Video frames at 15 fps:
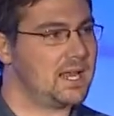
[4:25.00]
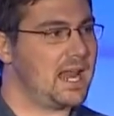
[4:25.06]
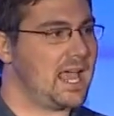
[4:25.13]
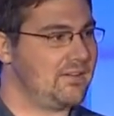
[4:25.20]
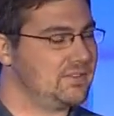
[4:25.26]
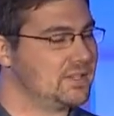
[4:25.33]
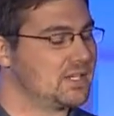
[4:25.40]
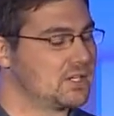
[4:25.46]
that
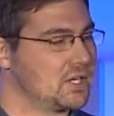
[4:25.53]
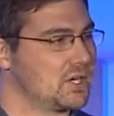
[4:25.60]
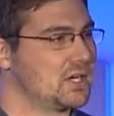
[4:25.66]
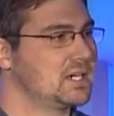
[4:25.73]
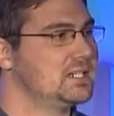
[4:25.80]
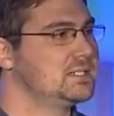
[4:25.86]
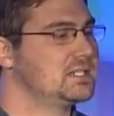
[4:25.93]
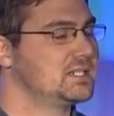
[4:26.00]
having the
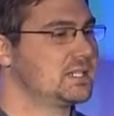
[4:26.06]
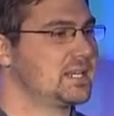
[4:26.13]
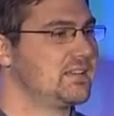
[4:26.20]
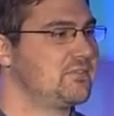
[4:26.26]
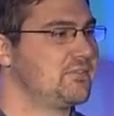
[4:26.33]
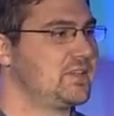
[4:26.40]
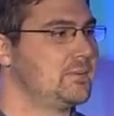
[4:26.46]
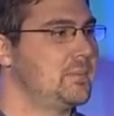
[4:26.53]
courage to
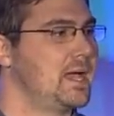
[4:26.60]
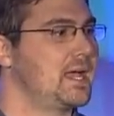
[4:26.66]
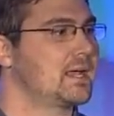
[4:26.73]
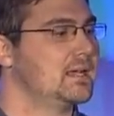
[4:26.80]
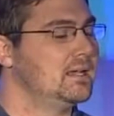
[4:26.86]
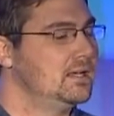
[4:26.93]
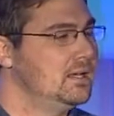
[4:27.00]
give feedback,